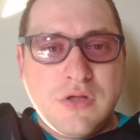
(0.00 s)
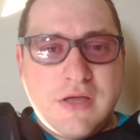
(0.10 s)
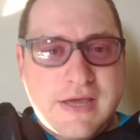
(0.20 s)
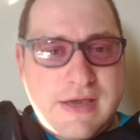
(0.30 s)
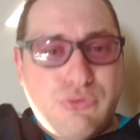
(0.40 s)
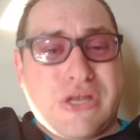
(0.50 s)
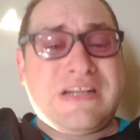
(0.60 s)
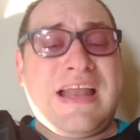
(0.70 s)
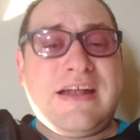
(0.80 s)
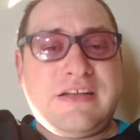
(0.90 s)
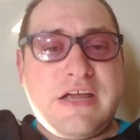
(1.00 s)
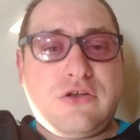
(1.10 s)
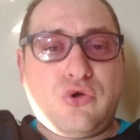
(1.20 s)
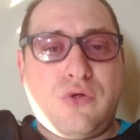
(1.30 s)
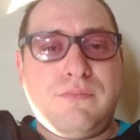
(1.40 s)
against Atlanta at
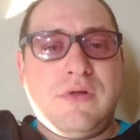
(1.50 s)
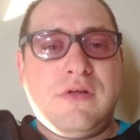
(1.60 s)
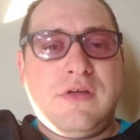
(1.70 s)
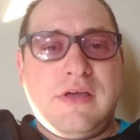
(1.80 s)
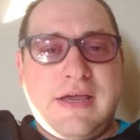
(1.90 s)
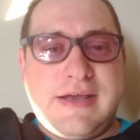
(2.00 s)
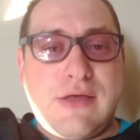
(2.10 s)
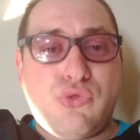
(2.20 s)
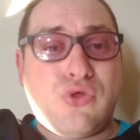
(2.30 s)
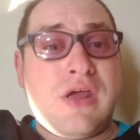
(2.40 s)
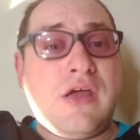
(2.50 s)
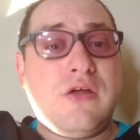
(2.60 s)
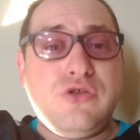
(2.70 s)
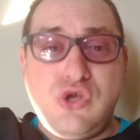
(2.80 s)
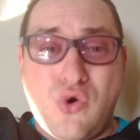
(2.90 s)
home, against the
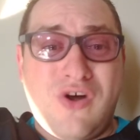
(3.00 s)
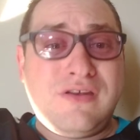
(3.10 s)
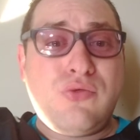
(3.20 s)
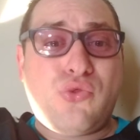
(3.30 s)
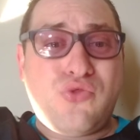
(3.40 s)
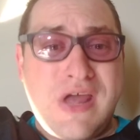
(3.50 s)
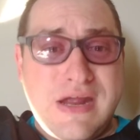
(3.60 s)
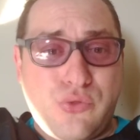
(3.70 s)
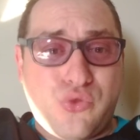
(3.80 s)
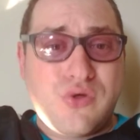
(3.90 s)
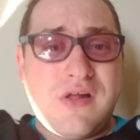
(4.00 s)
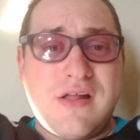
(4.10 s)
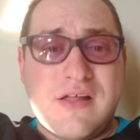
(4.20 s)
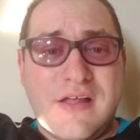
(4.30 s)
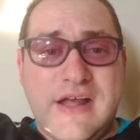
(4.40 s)
New Orleans Saints
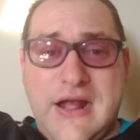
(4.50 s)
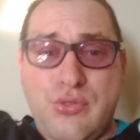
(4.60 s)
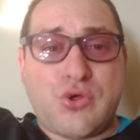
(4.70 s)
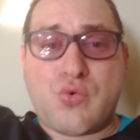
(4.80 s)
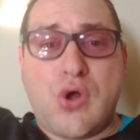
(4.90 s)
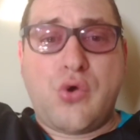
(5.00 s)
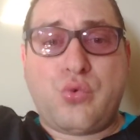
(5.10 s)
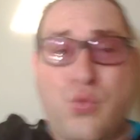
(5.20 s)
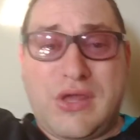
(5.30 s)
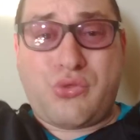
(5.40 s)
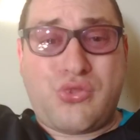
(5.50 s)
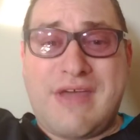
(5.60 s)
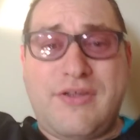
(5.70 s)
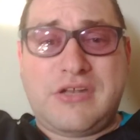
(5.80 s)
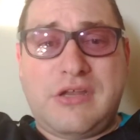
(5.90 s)
on the road, week
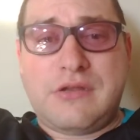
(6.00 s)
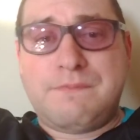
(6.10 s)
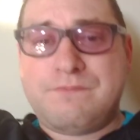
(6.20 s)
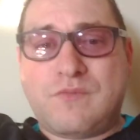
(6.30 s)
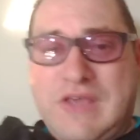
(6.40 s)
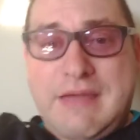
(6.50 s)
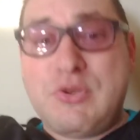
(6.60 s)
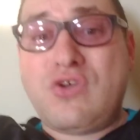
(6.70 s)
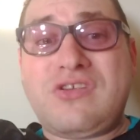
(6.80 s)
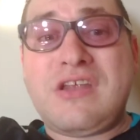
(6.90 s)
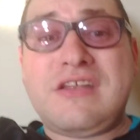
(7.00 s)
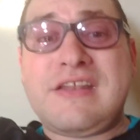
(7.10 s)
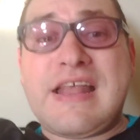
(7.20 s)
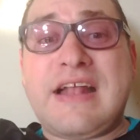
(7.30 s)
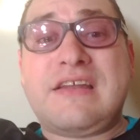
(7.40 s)
17, Cam Newton did
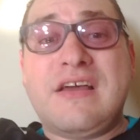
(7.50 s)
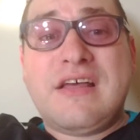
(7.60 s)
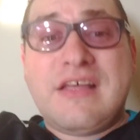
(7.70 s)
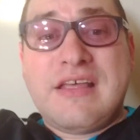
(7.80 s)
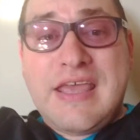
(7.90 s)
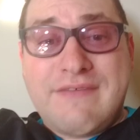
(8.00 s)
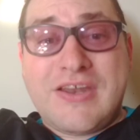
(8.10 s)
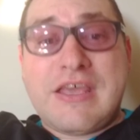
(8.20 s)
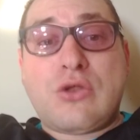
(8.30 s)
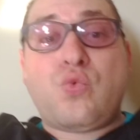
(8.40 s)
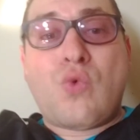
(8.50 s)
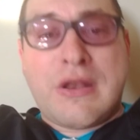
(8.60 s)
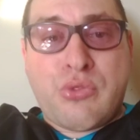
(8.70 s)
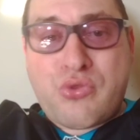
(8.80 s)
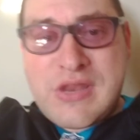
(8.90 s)
not even get one
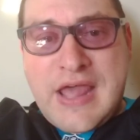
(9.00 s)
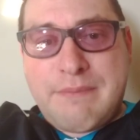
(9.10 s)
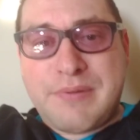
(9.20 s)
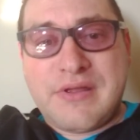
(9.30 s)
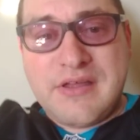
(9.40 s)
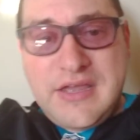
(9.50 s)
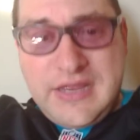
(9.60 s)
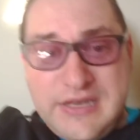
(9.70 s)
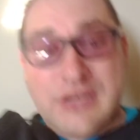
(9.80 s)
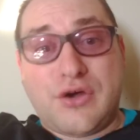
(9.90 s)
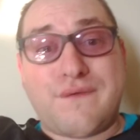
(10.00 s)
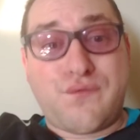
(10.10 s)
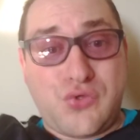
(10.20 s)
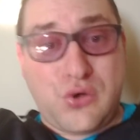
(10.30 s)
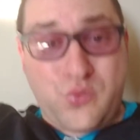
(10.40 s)
snap in either
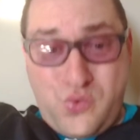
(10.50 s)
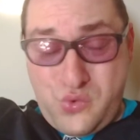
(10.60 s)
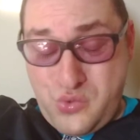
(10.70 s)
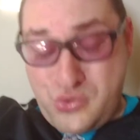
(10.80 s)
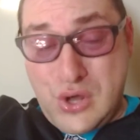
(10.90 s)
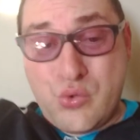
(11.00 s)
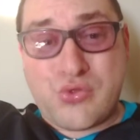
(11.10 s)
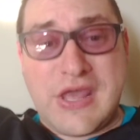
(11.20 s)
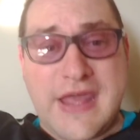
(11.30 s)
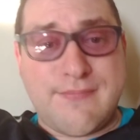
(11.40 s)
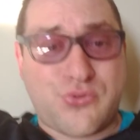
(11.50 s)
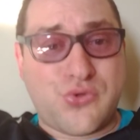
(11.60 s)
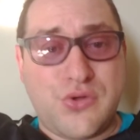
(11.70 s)
of those games.